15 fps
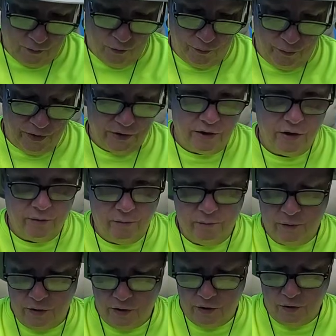will pick up
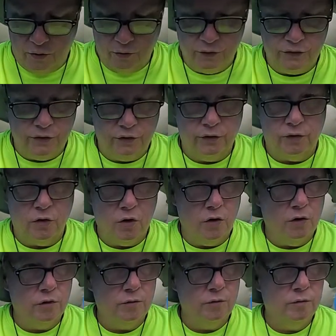who's in your
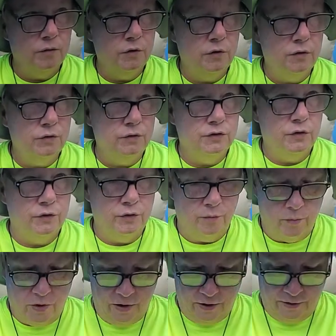heart, who's on your
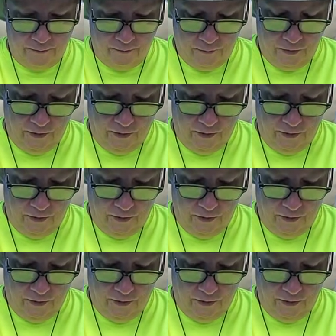mind.